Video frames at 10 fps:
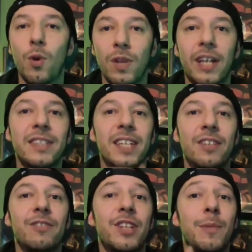Like I said,
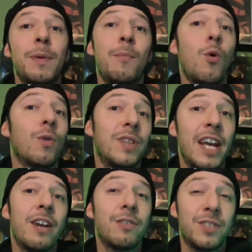there's gonna be more layers